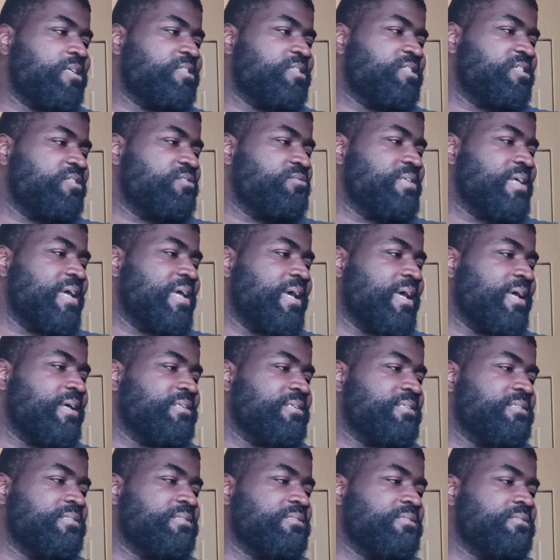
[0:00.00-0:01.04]
And then you got
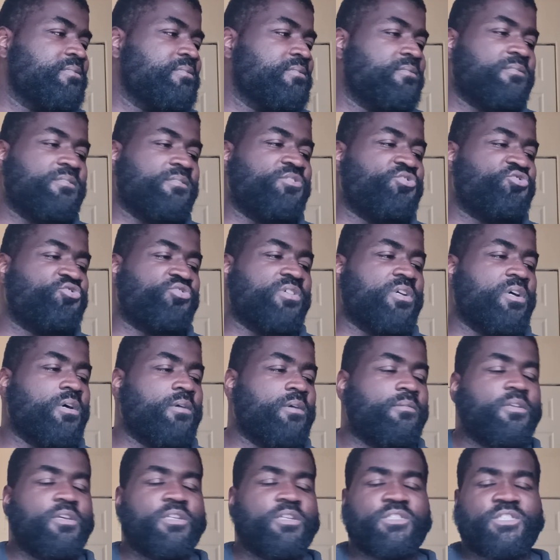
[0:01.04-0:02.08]

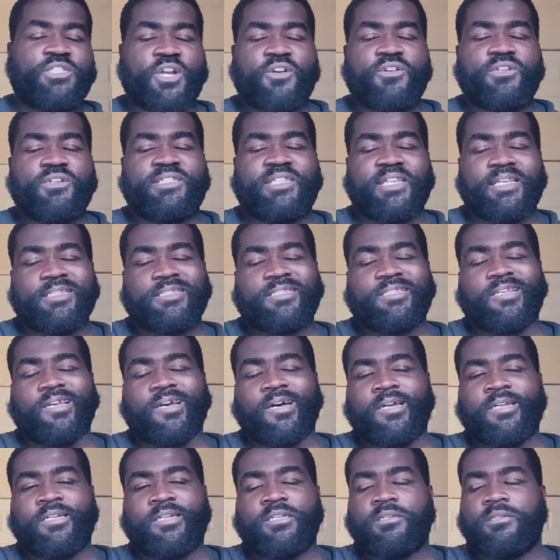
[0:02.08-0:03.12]
Lil Durk diss
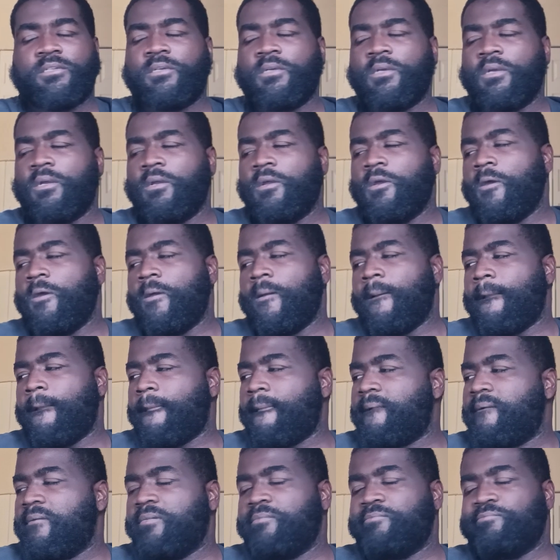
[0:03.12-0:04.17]
Gunna.
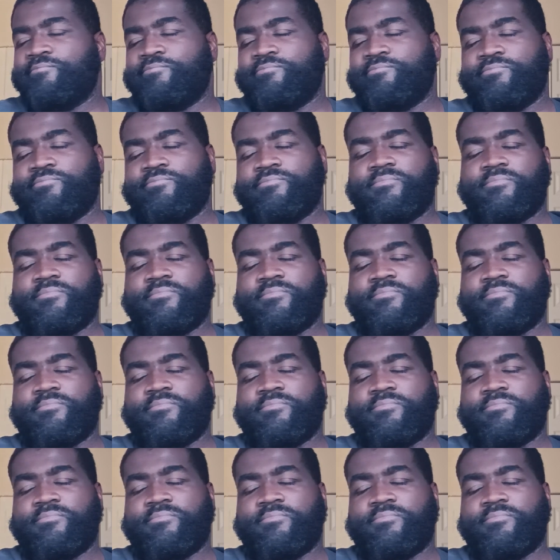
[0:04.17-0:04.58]
You